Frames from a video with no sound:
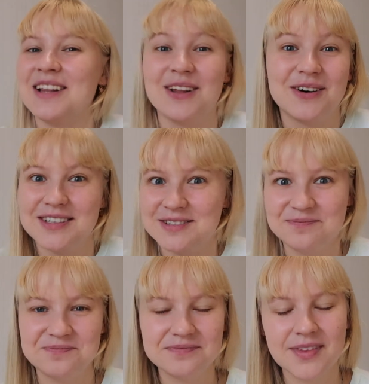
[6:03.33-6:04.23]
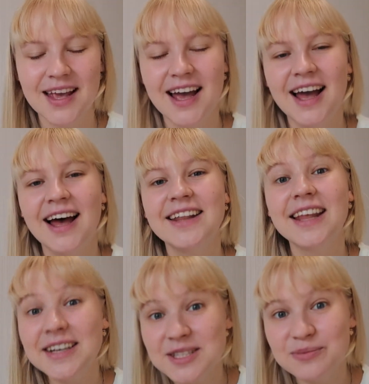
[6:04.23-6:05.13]
a lot.
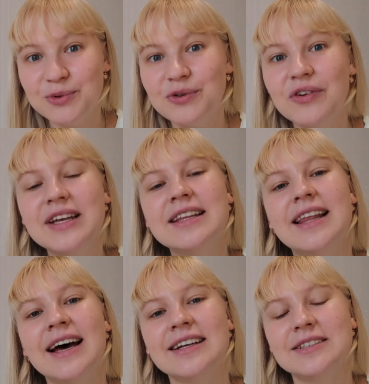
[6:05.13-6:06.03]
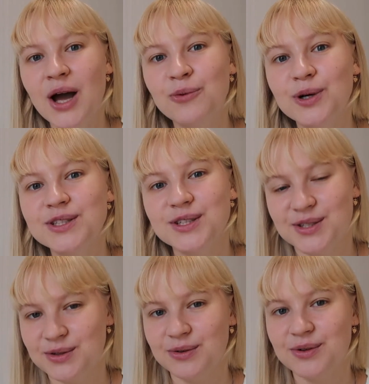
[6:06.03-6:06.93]
Next movie that I
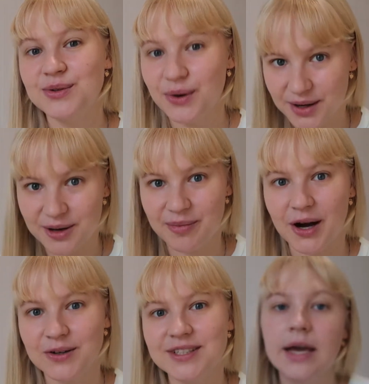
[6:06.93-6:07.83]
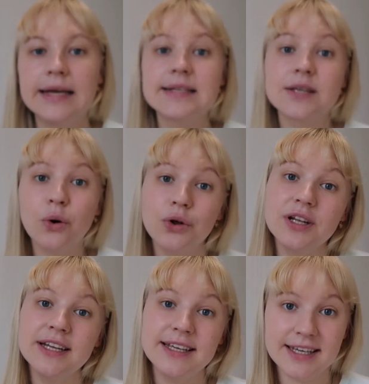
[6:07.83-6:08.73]
wanted to talk about is
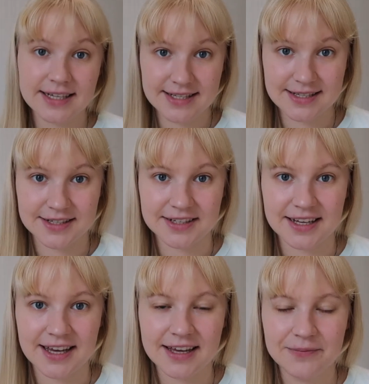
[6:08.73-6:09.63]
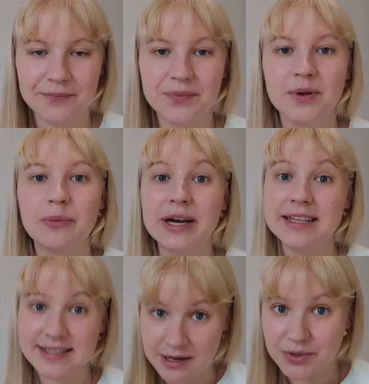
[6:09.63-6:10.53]
Only Yesterday, by
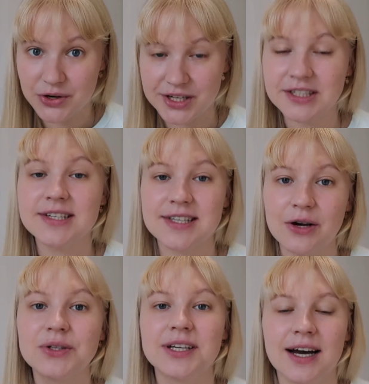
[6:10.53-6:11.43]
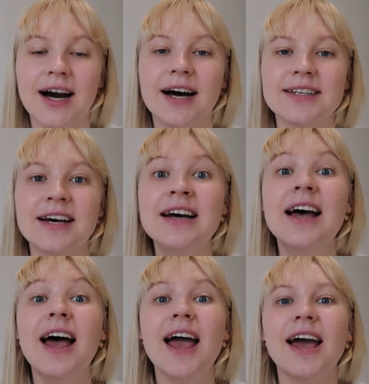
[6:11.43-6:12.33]
the same director, Isao Takahata,
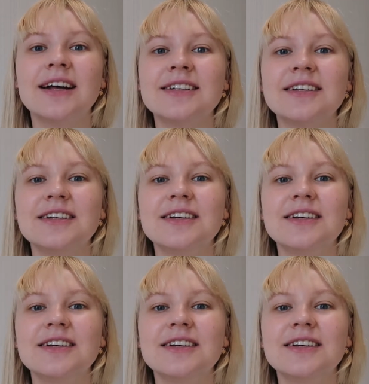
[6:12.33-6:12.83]
and